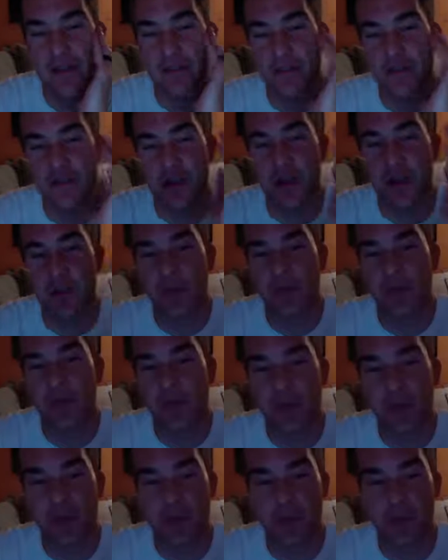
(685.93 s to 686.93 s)
drama for
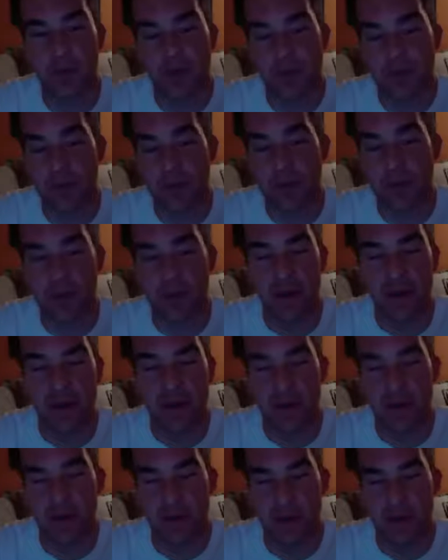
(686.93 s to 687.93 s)
you? Not
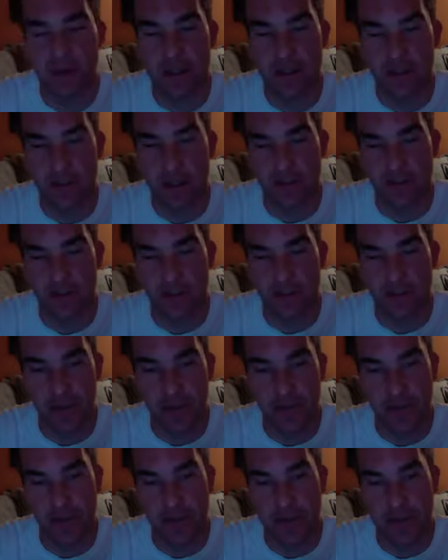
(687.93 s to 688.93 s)
necessarily as a Revs fan,
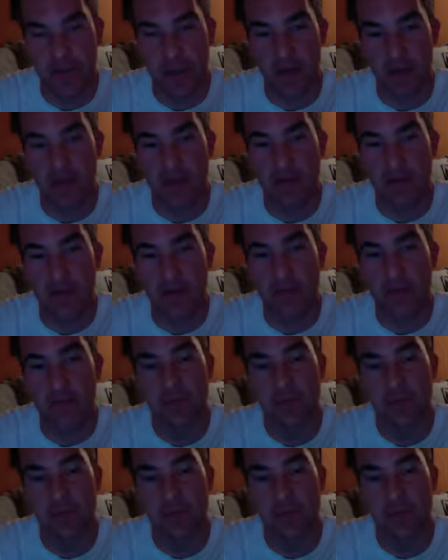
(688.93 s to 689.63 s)
but as a soccer fan.